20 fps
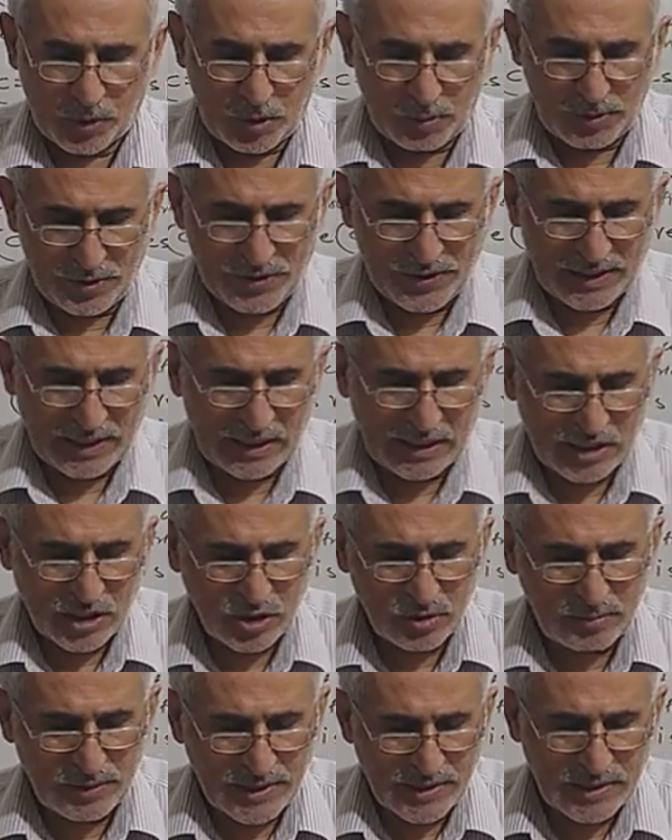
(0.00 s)
geometrical
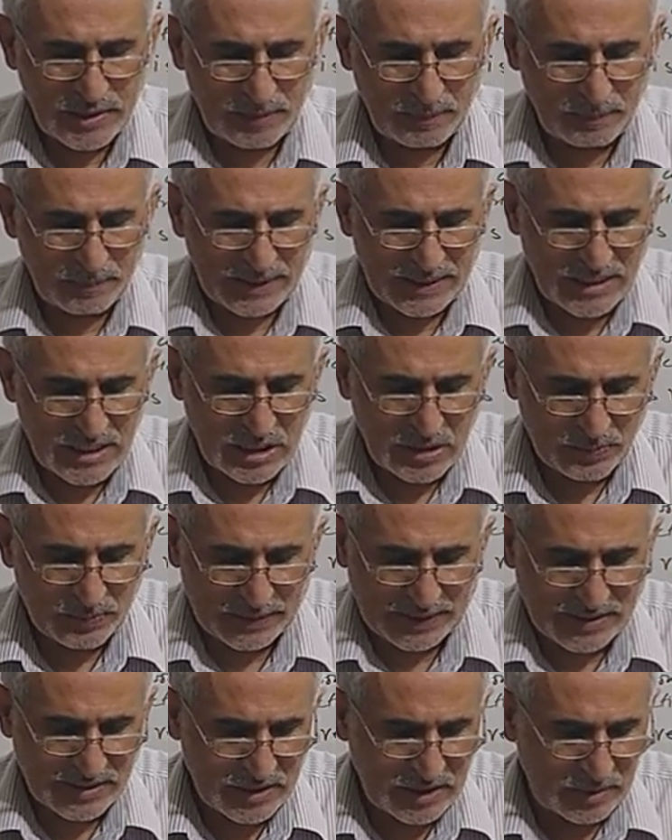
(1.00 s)
isomerism is
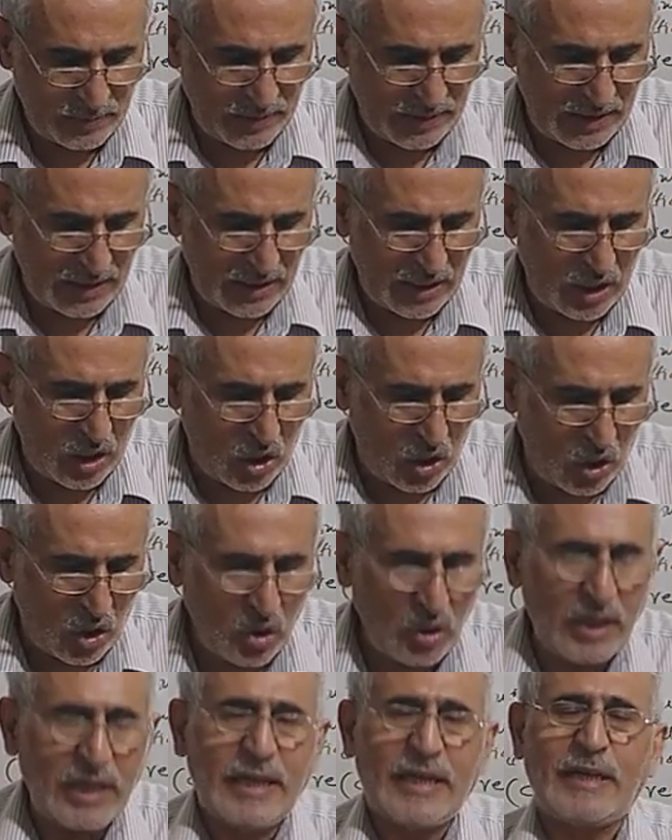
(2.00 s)
possible
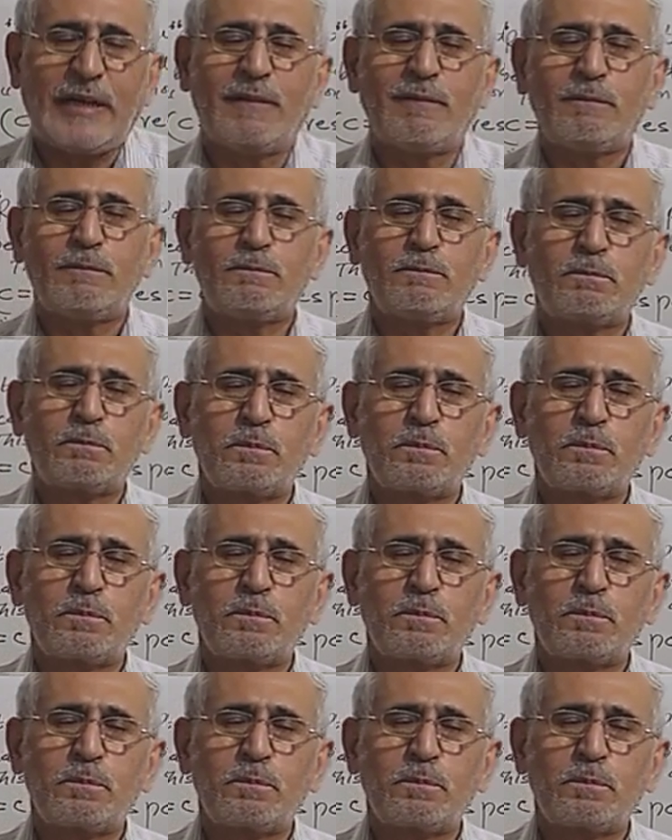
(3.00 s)
only